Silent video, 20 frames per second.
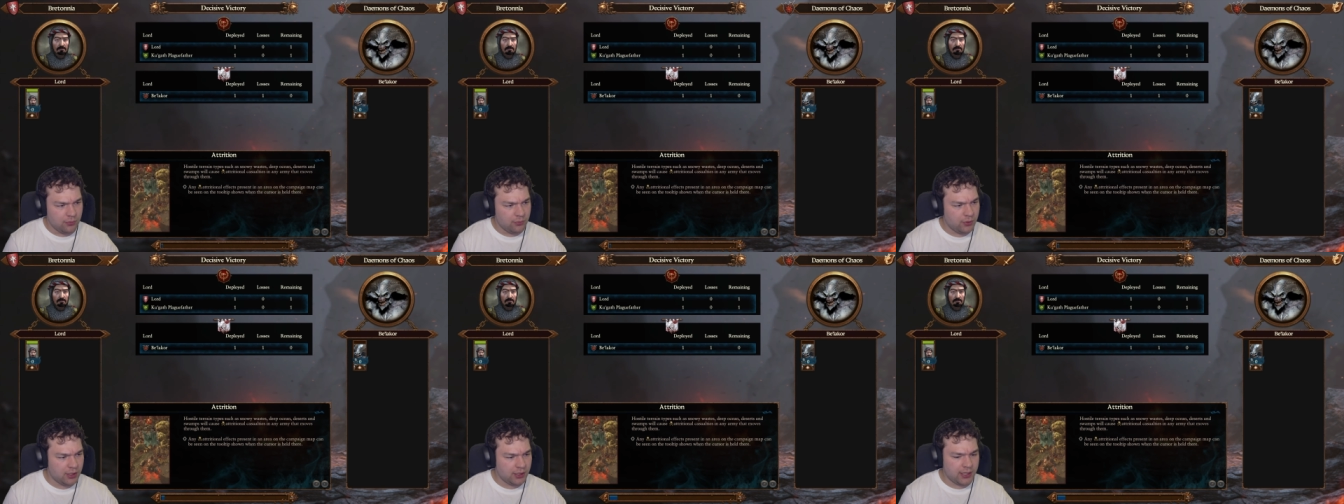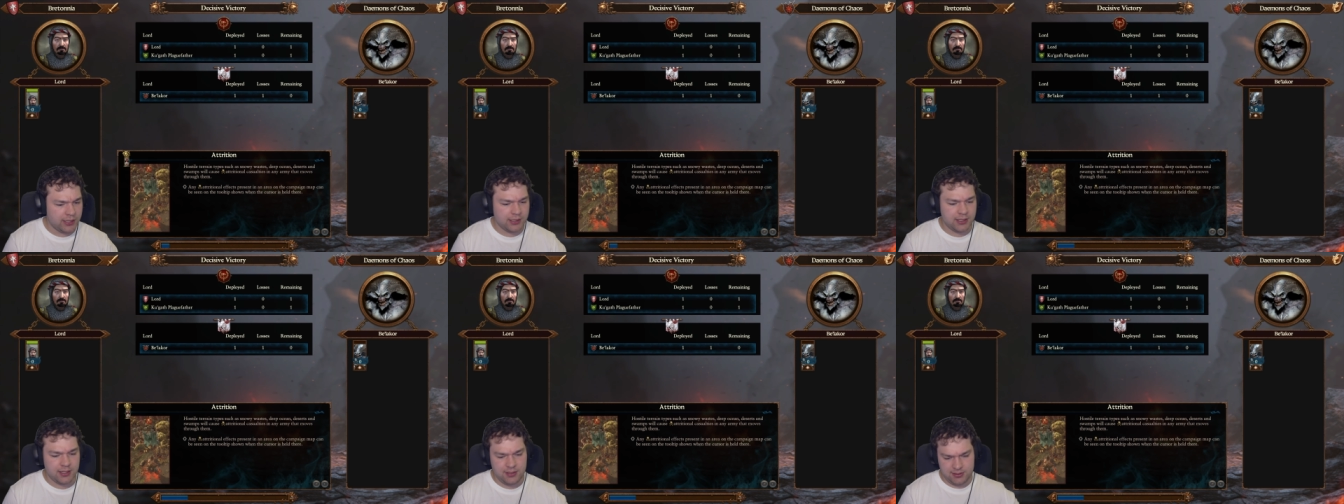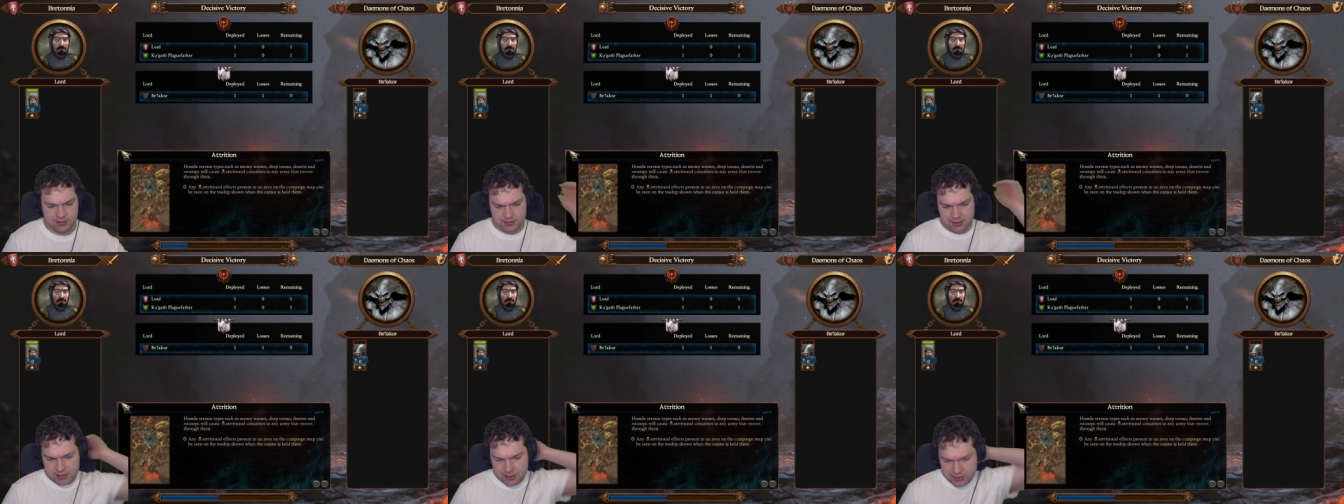Well, I
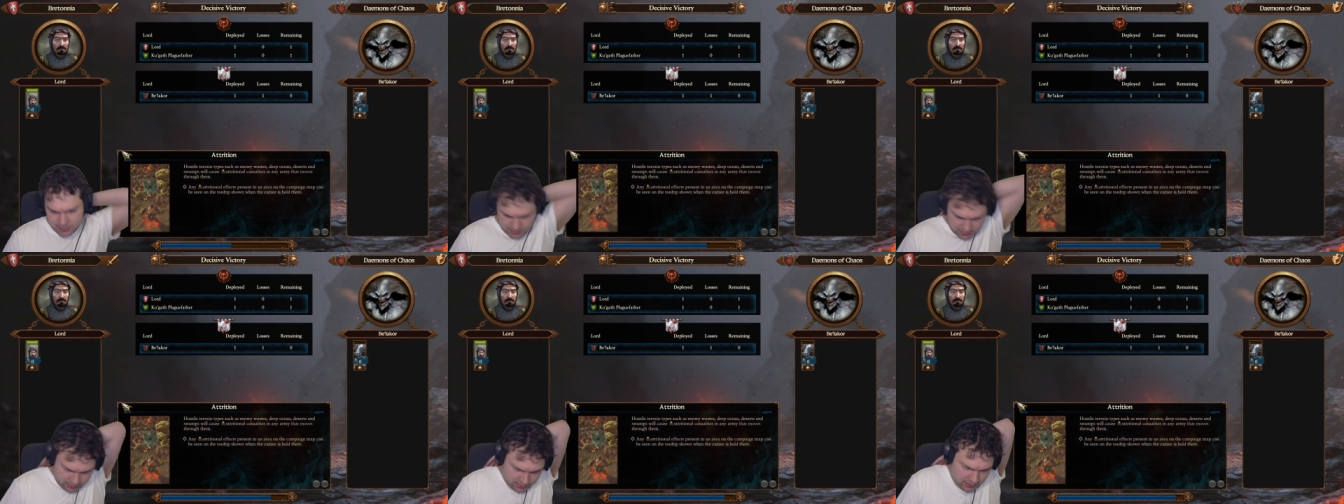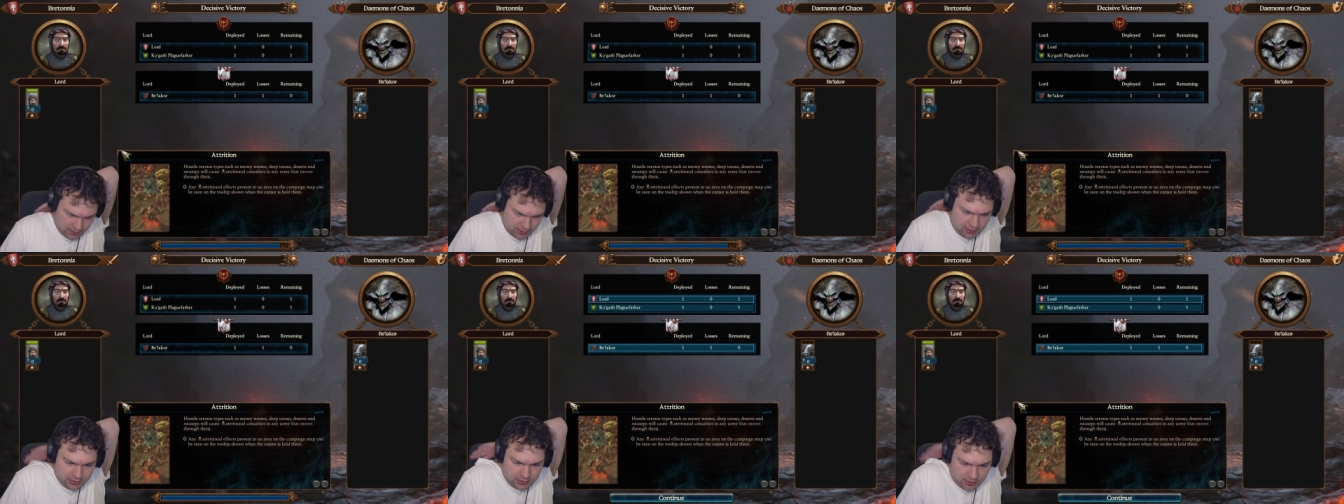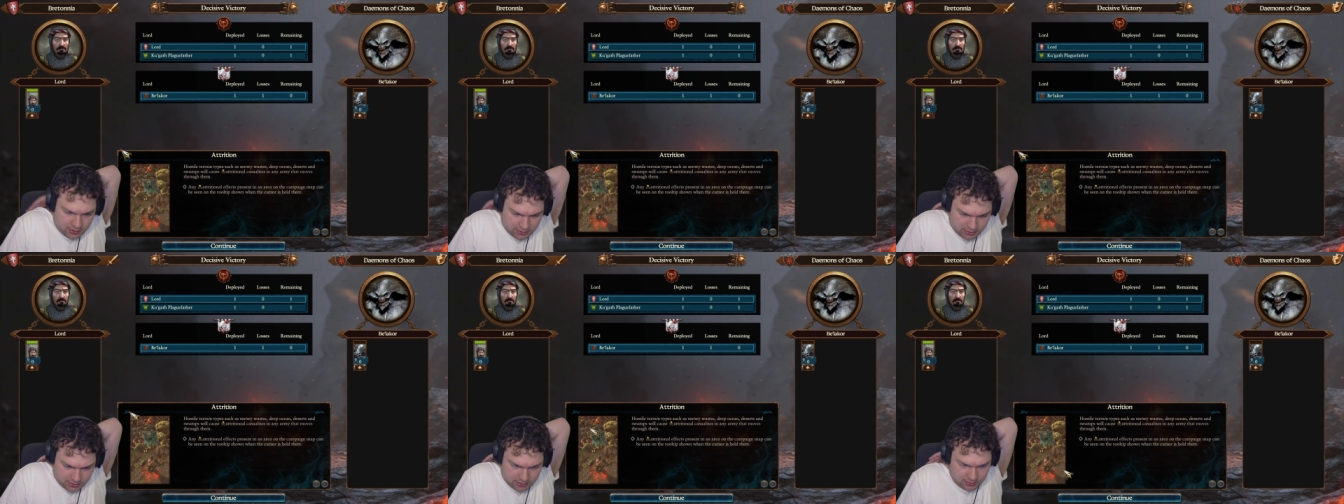guess that
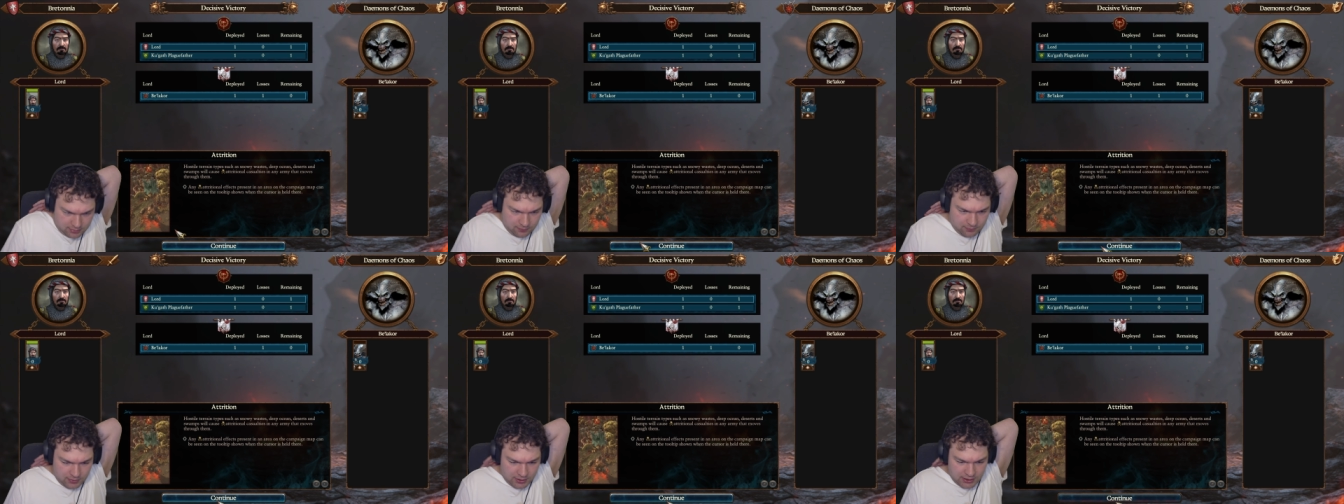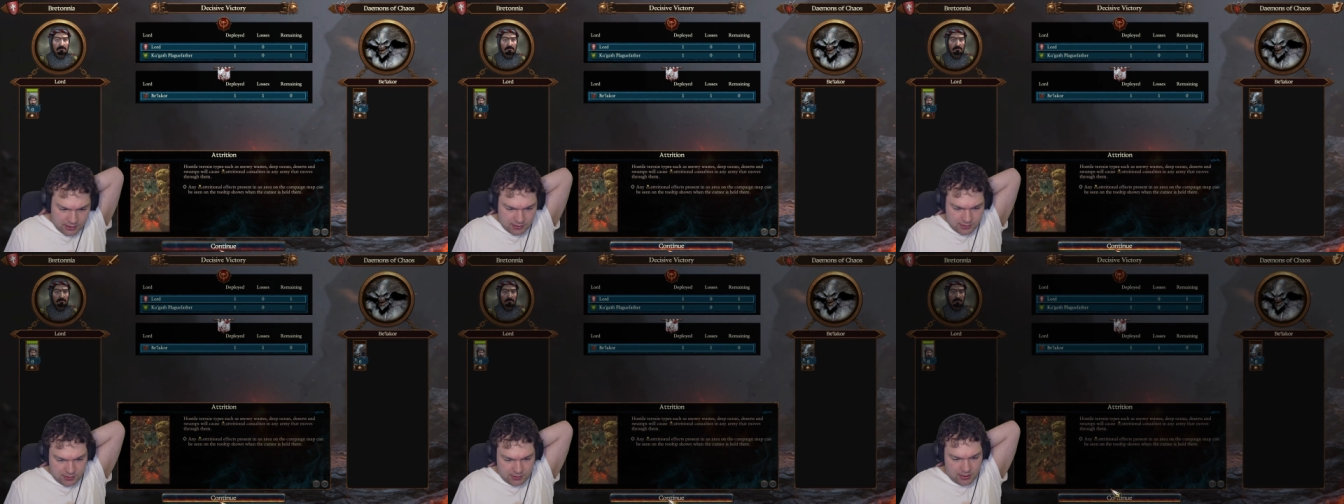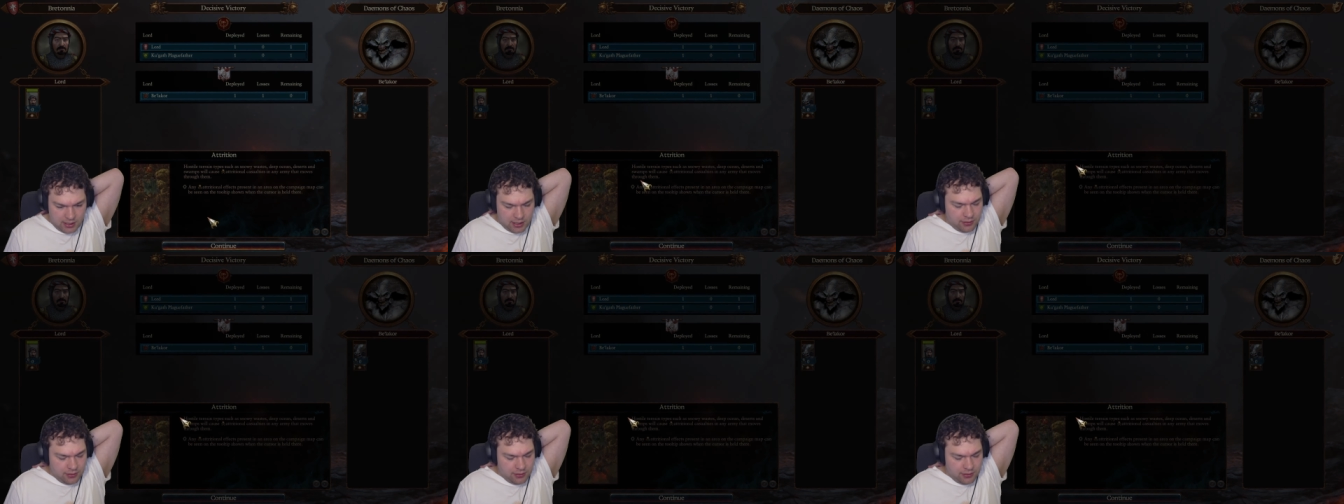just means...